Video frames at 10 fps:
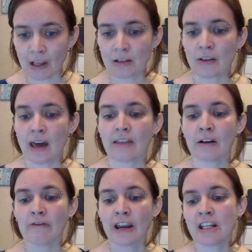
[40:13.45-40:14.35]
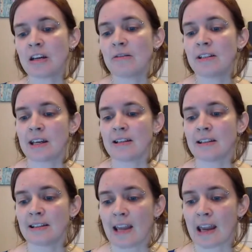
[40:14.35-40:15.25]
so that their ratio stays
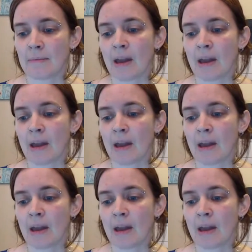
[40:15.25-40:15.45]
the same,